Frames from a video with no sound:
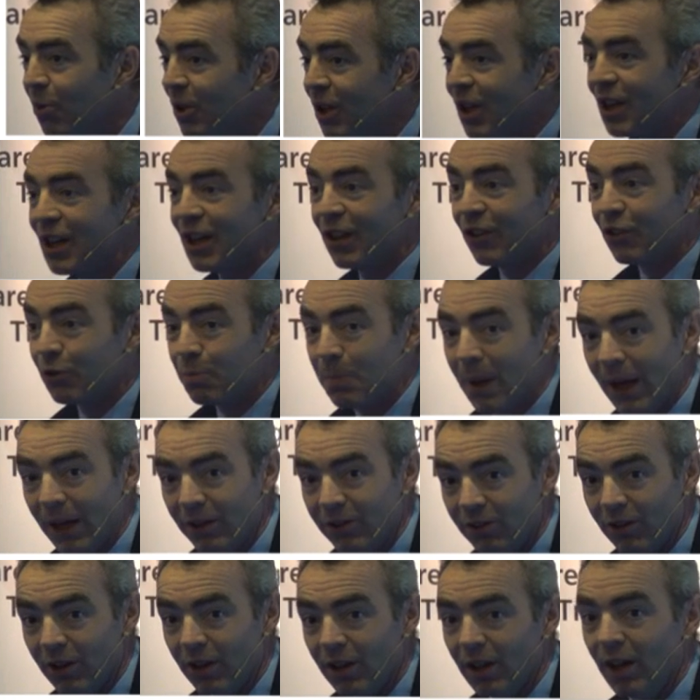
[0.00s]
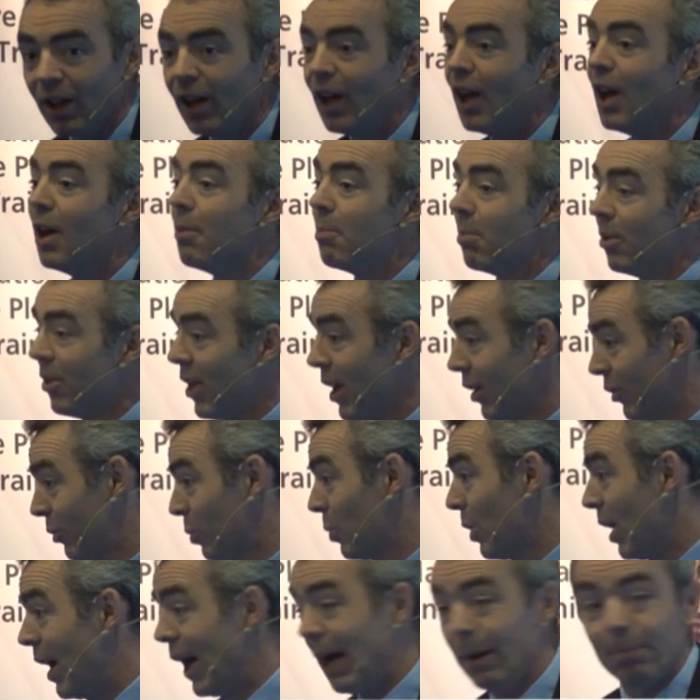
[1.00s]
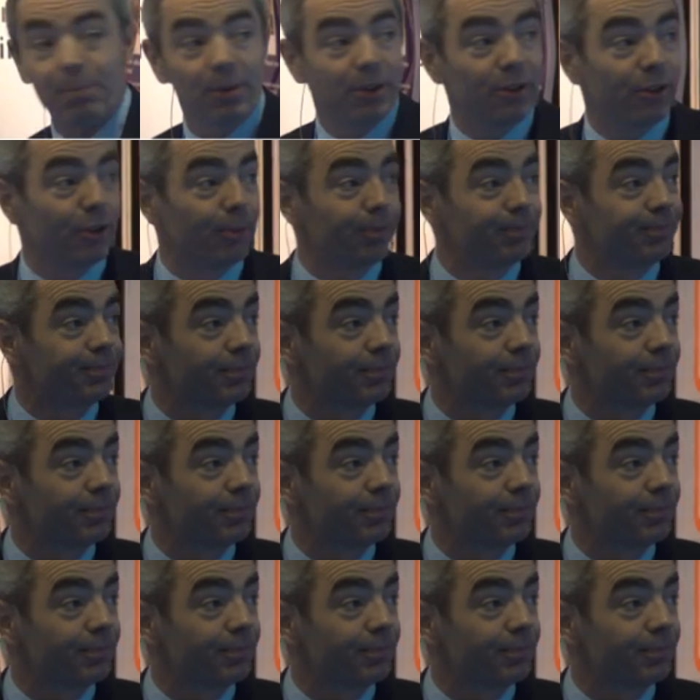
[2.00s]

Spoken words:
we didn't expect it, but that's what happened.